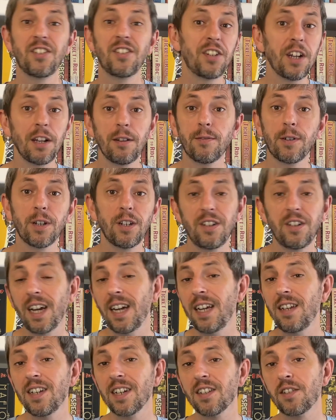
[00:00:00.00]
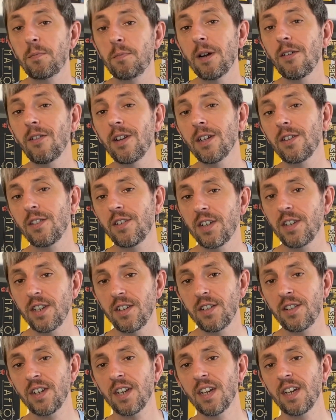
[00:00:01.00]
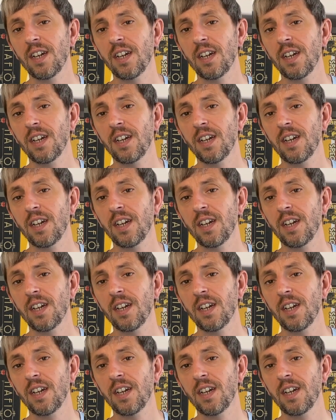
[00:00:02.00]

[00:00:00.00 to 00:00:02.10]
self-contained experiences,